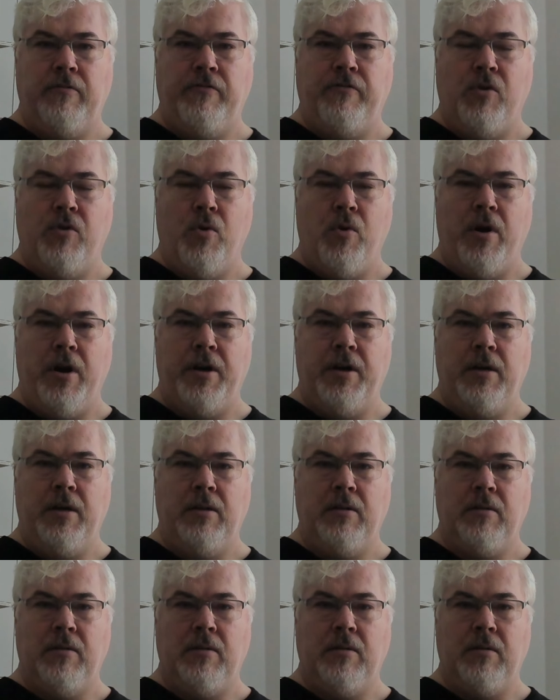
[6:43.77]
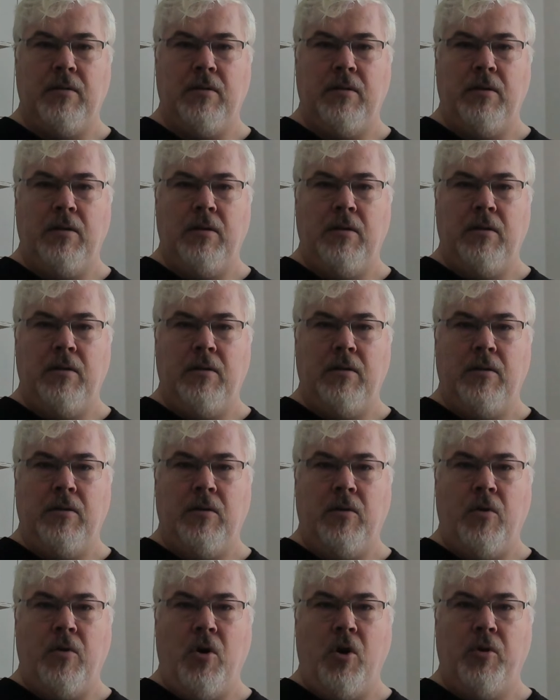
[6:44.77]
4.
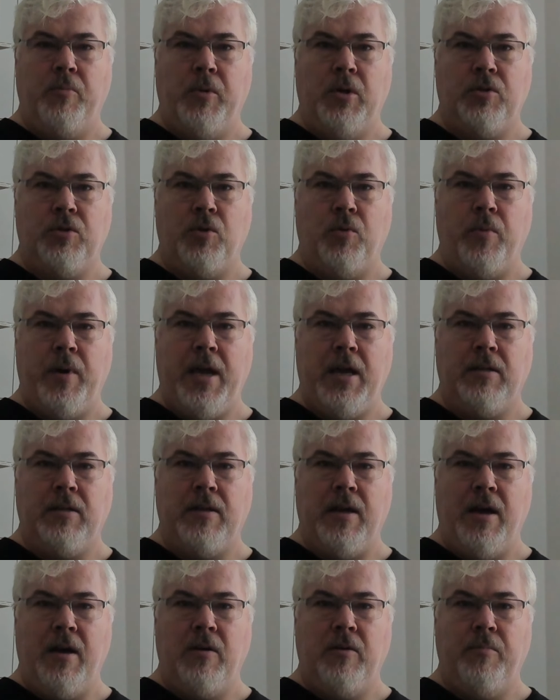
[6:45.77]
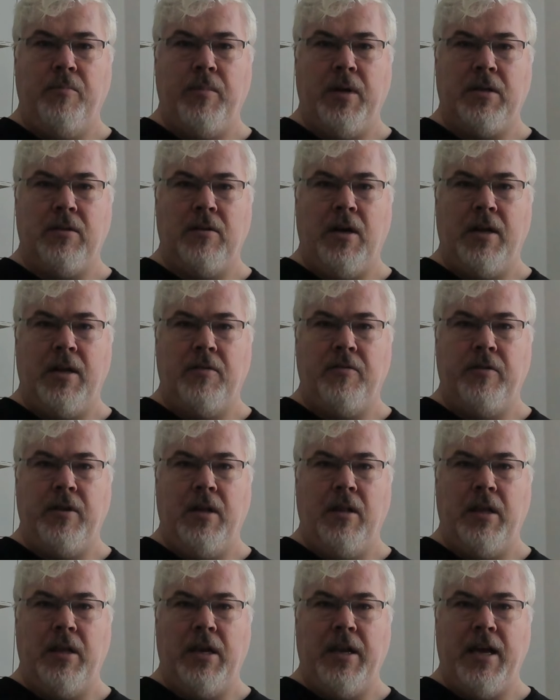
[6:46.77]
Almost awake now, but not
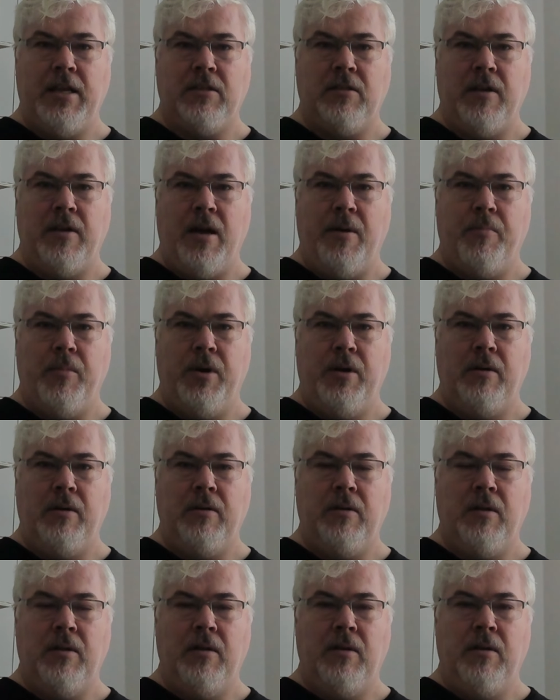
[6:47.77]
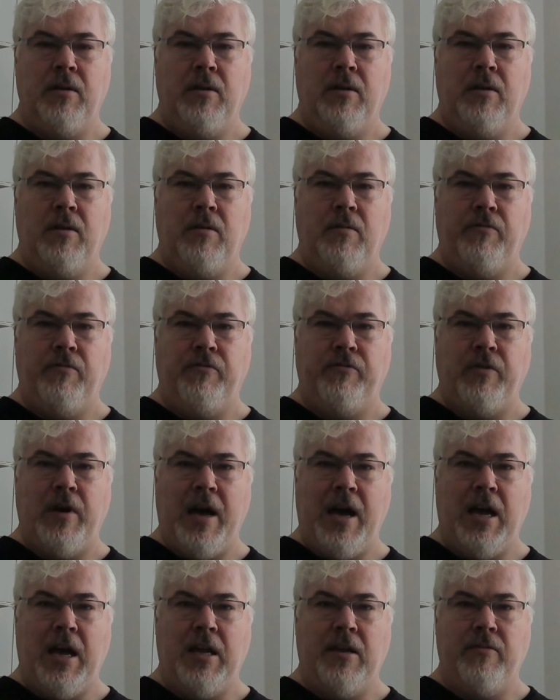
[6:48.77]
until the last number.
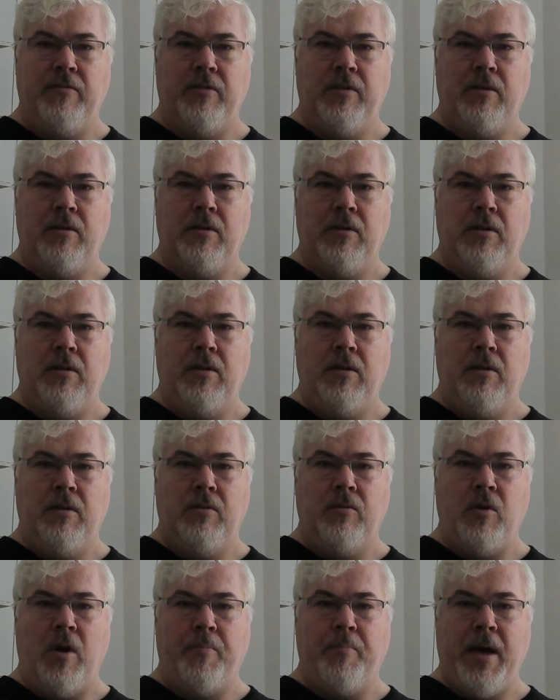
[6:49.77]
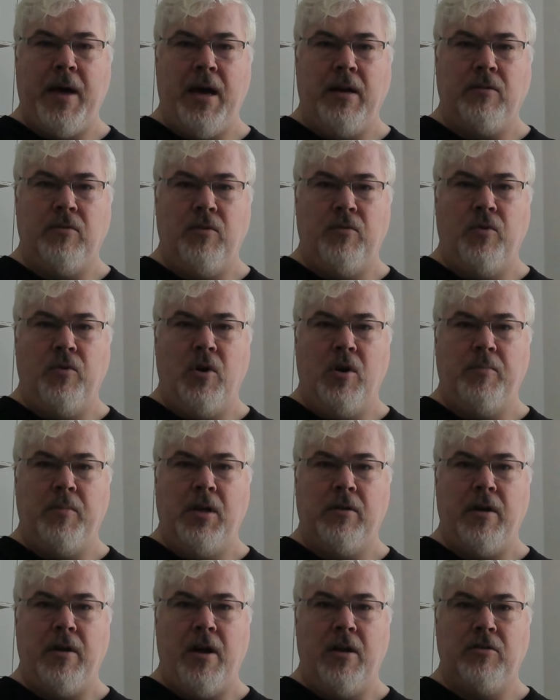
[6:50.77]
5. You're back to normal
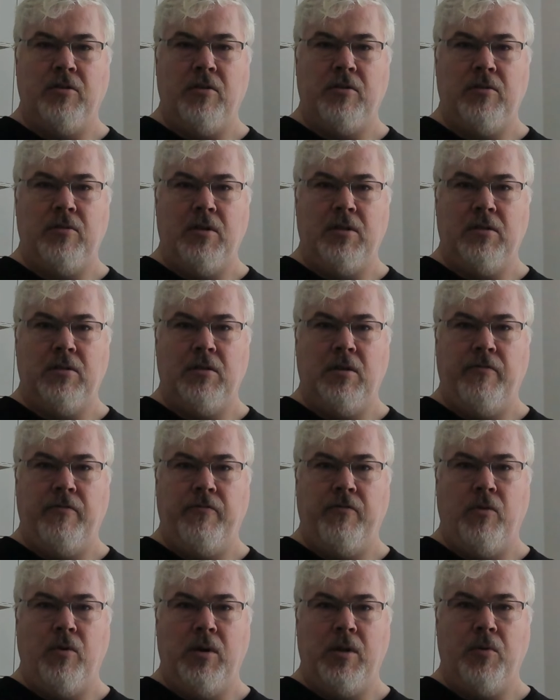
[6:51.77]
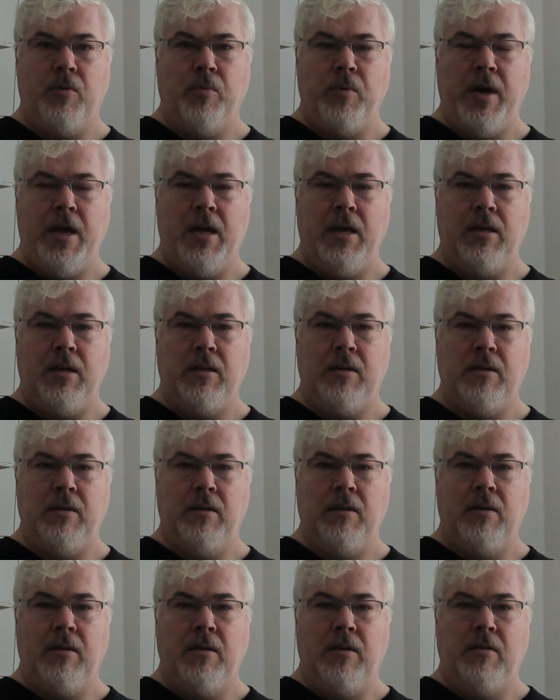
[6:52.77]
consciousness, fully awake,
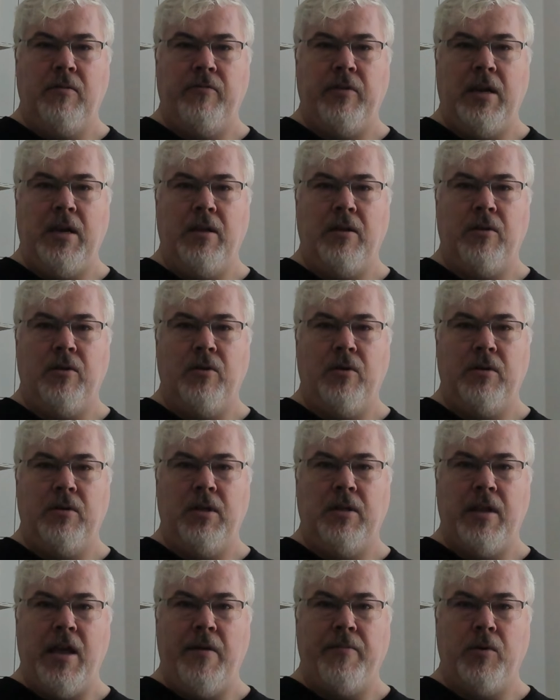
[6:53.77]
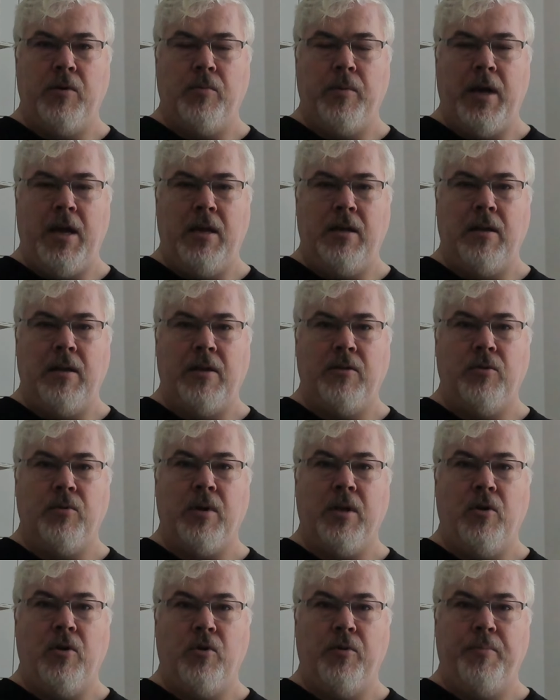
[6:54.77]
feeling good in every way, and you
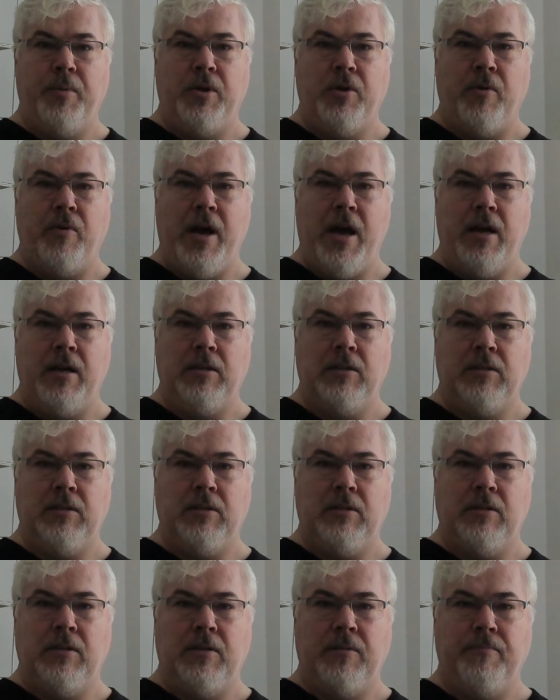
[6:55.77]
can open your eyes.